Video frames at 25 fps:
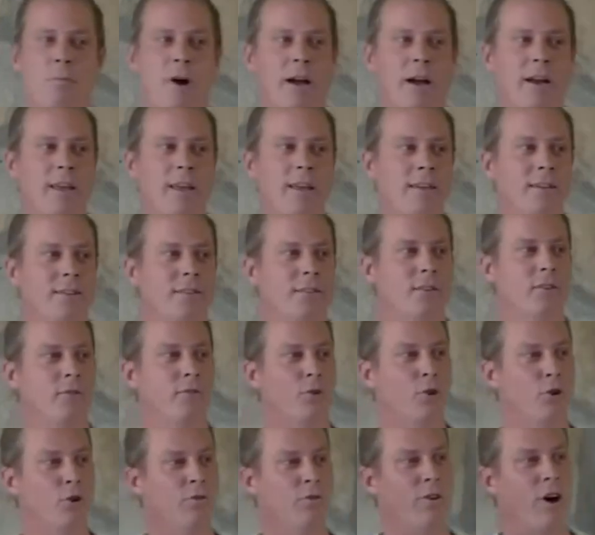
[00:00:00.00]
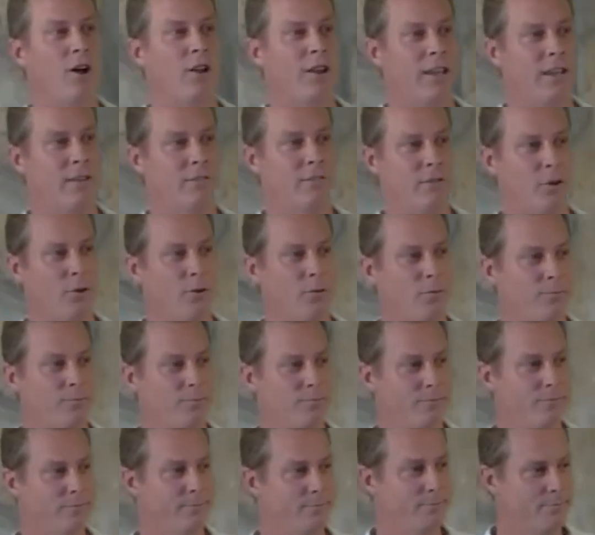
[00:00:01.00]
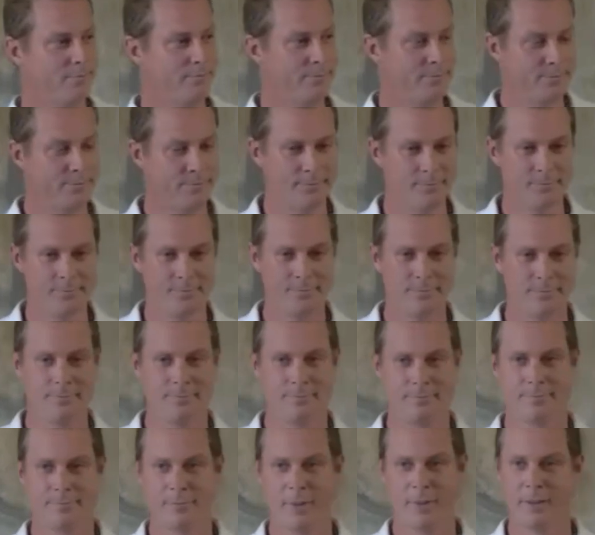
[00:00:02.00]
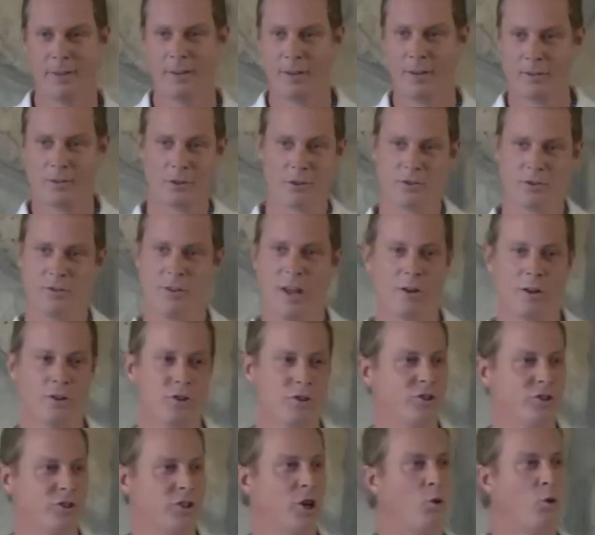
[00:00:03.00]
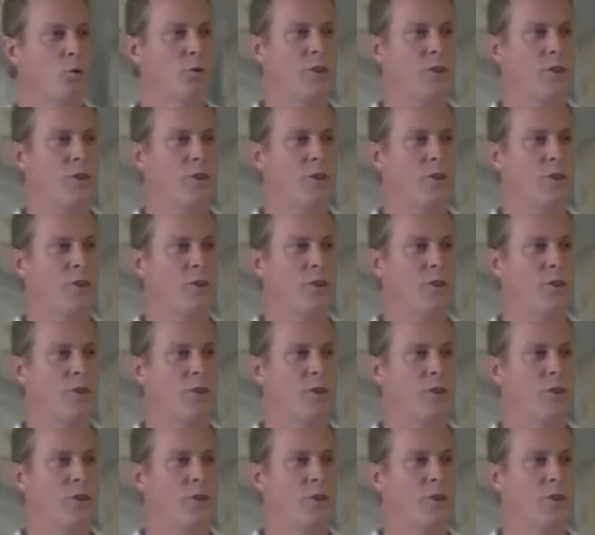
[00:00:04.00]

that money is the root of all evil. And then just I'll just